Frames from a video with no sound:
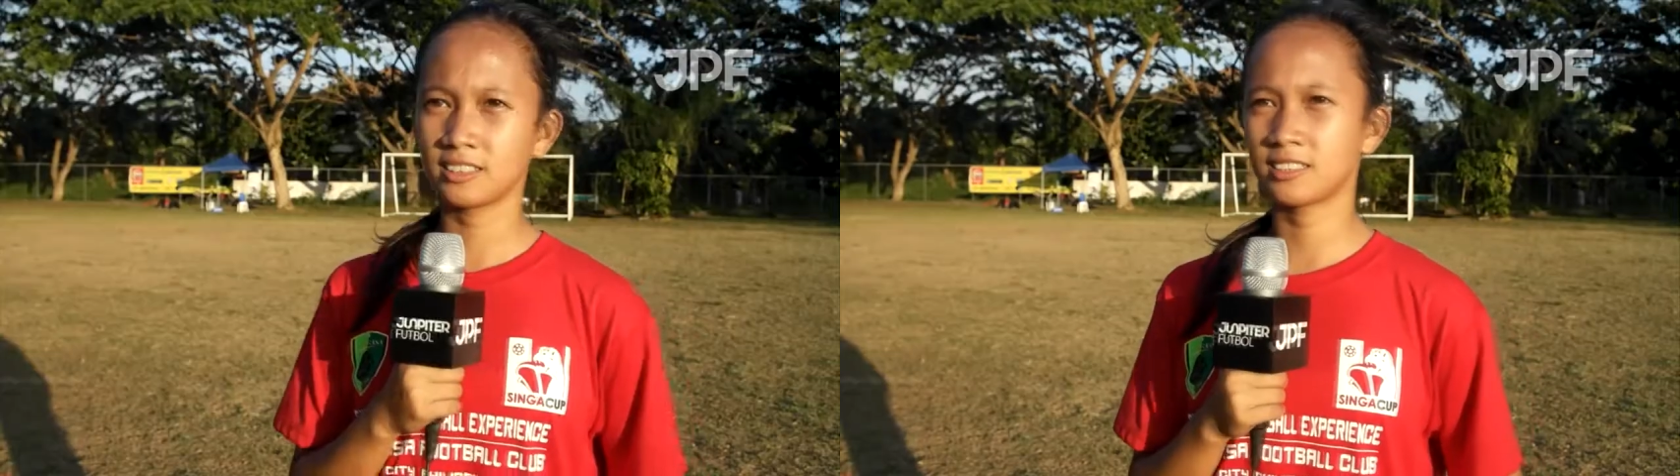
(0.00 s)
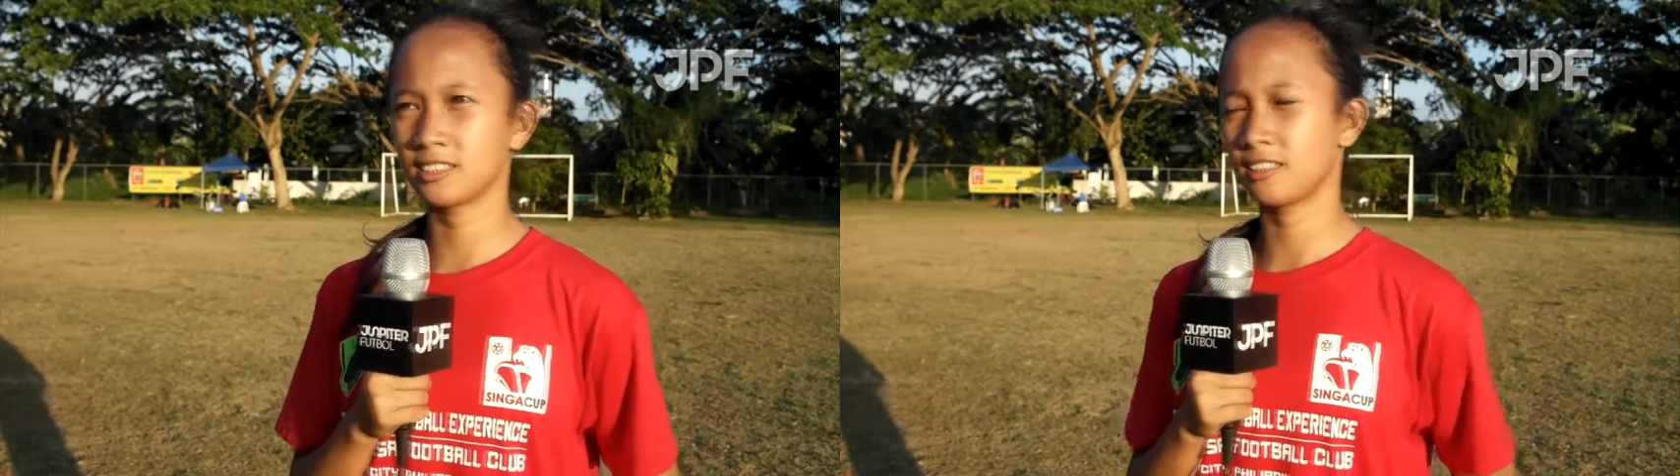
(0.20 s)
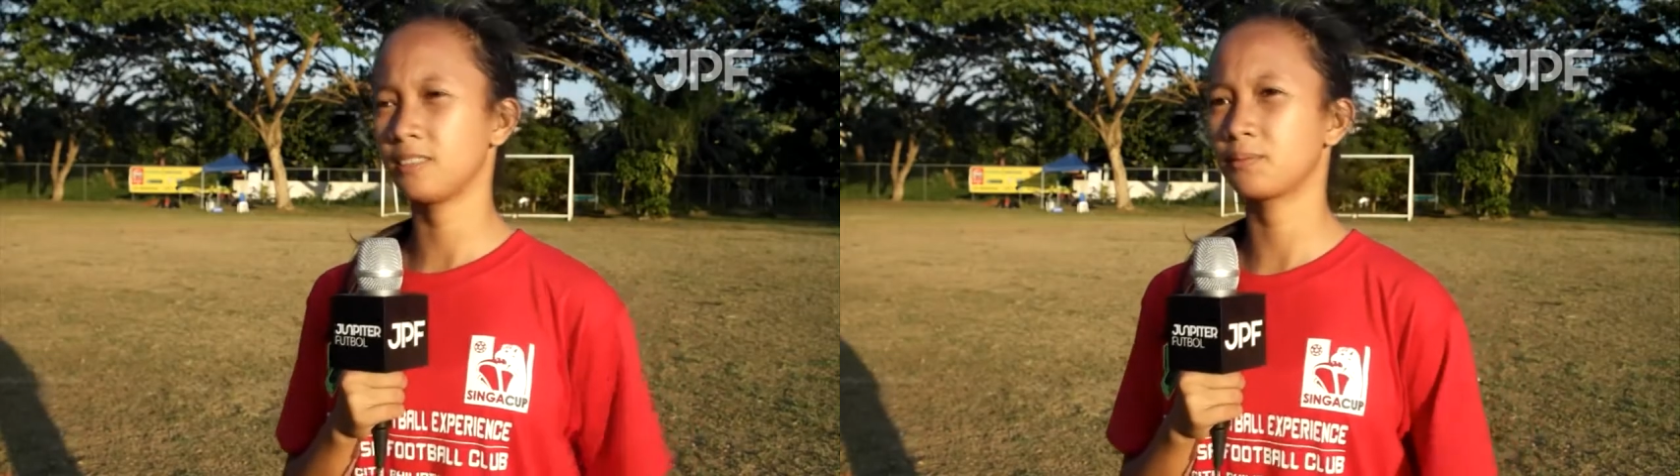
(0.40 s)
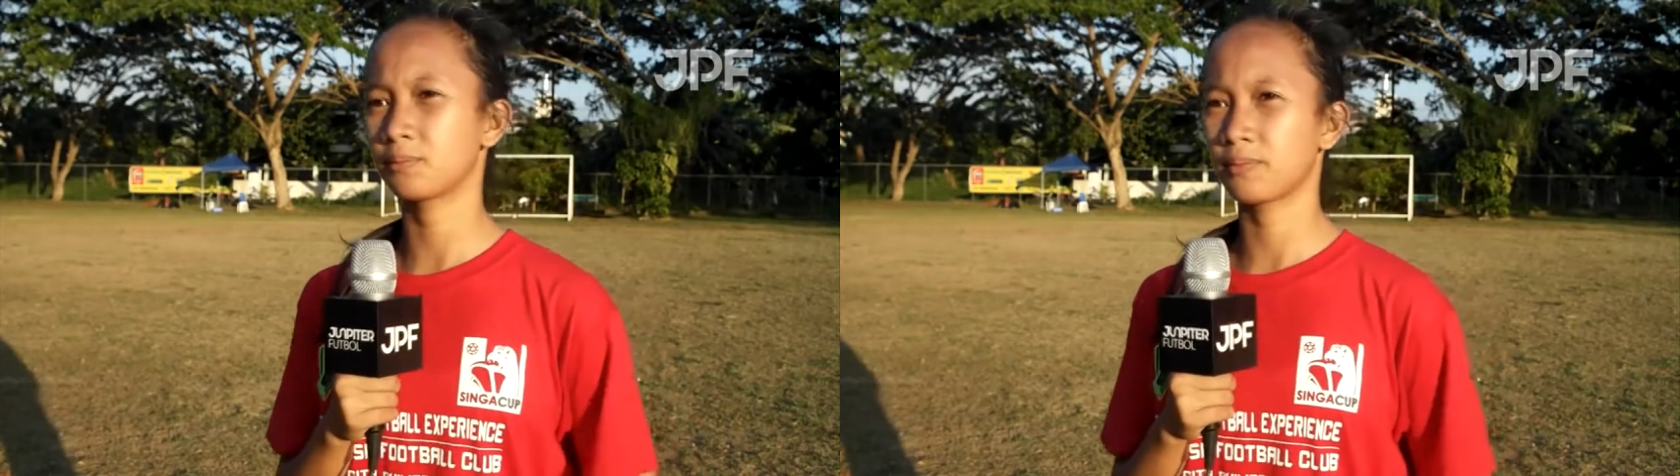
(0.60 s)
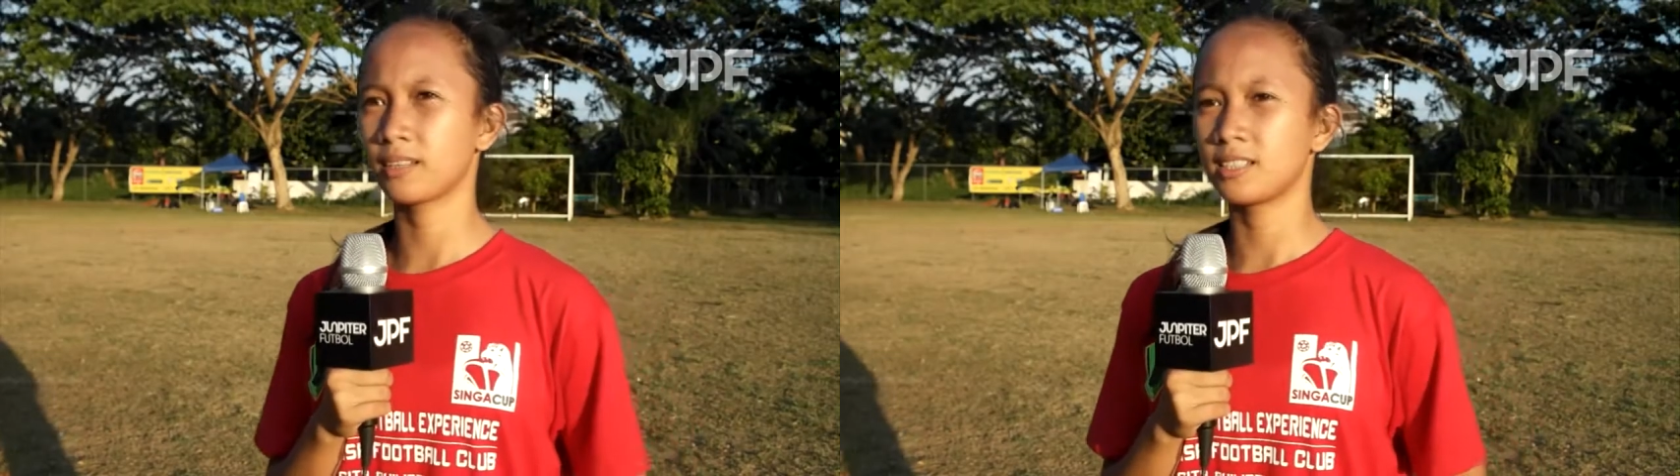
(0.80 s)
This
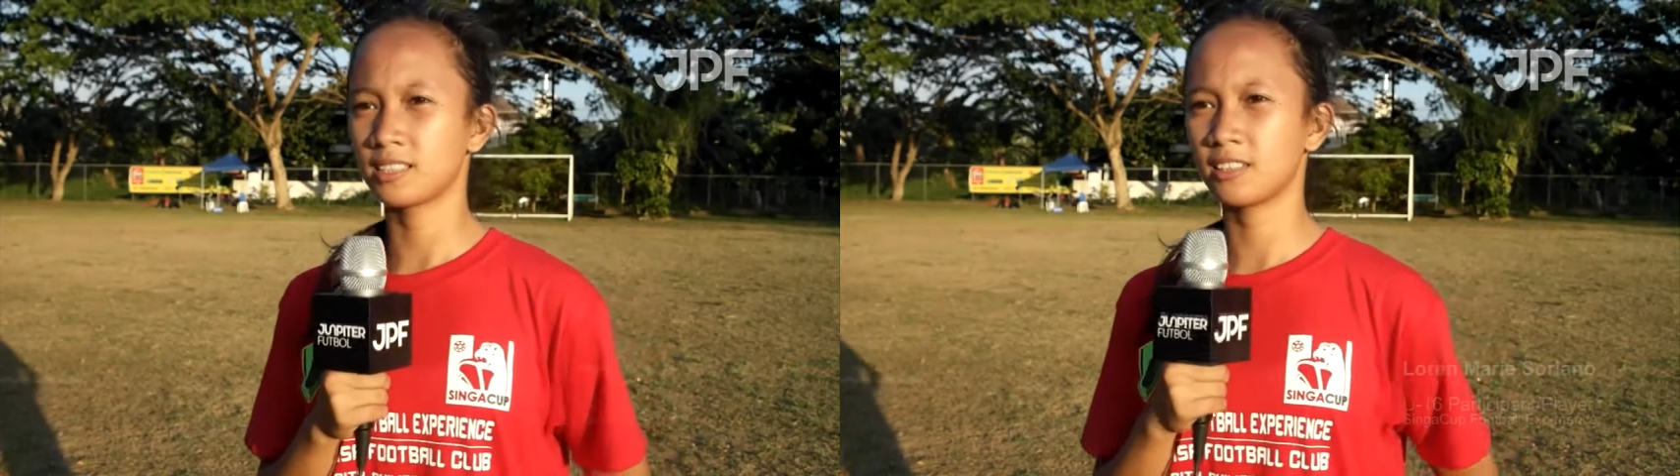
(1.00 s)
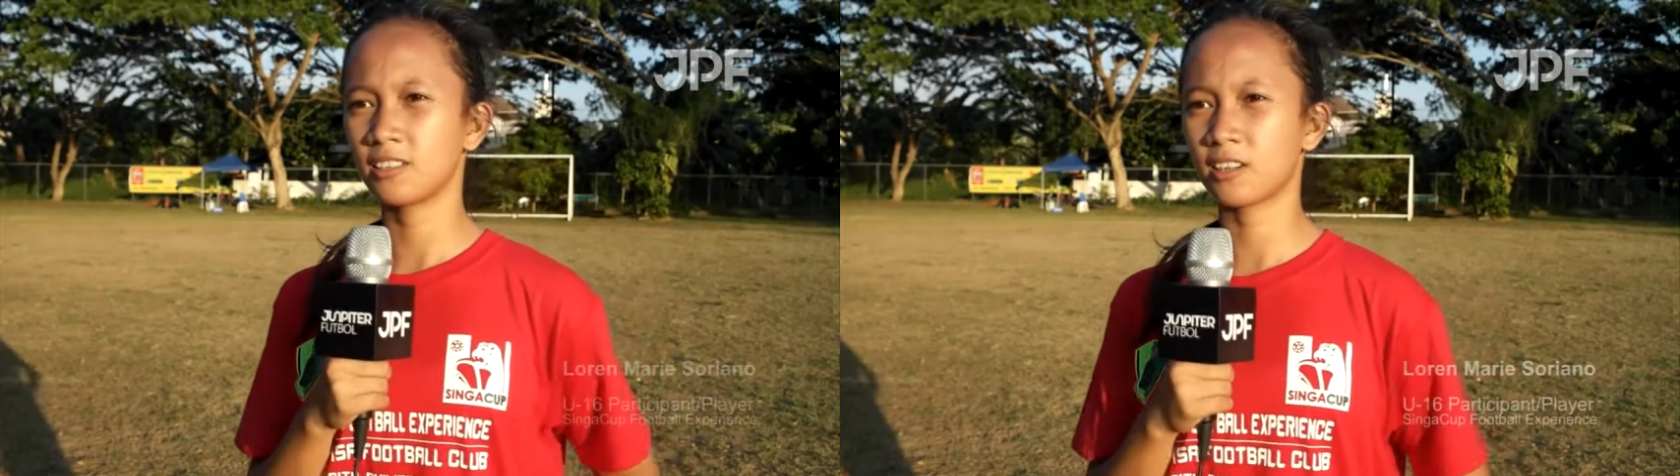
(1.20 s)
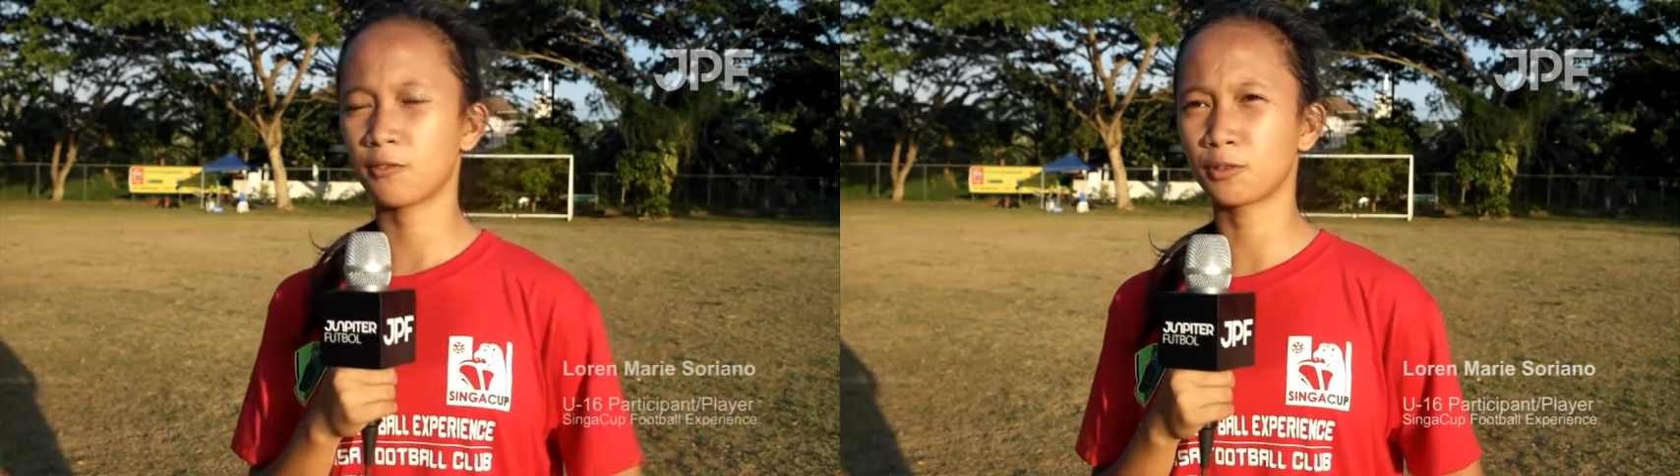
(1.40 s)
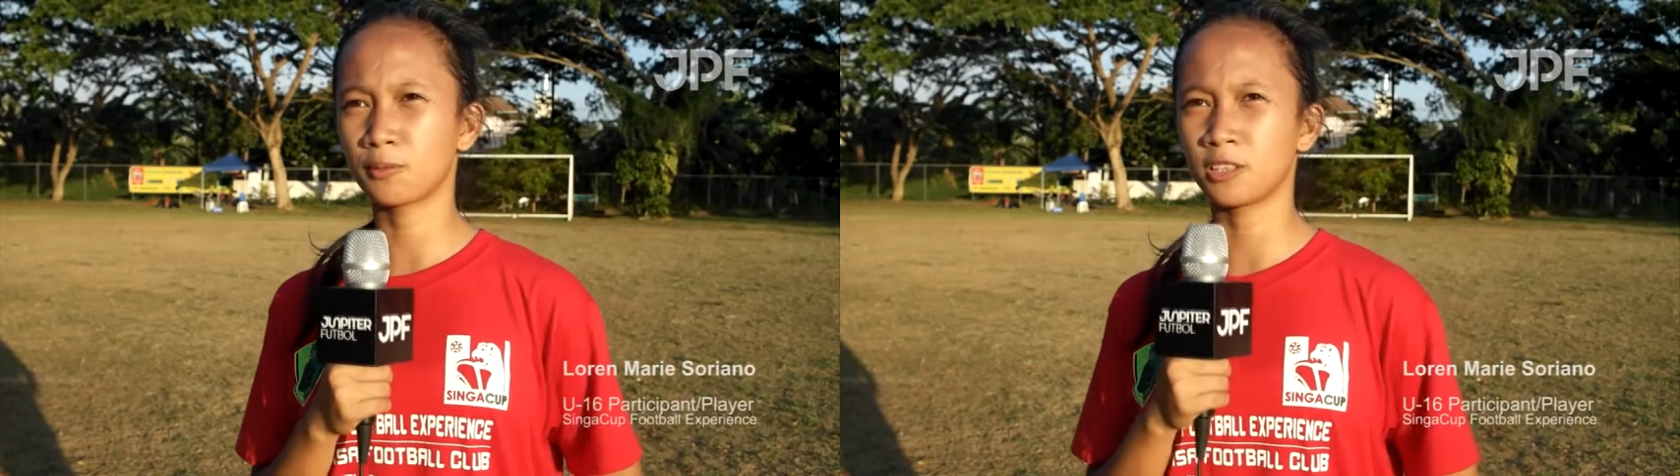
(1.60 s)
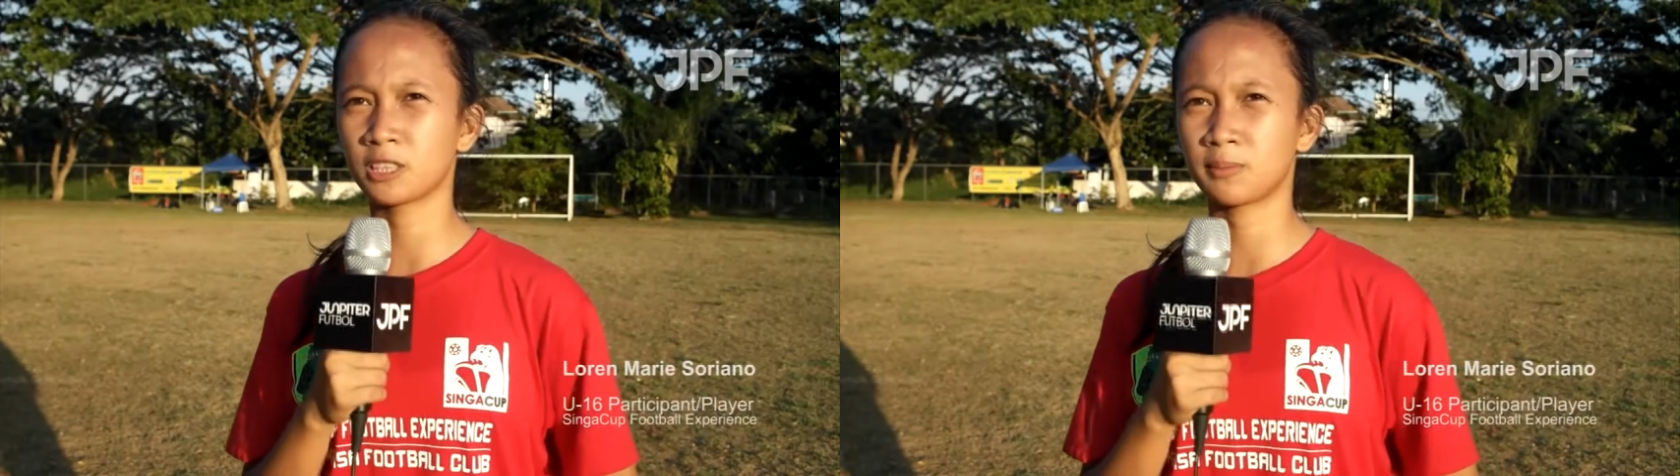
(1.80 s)
SingaCup football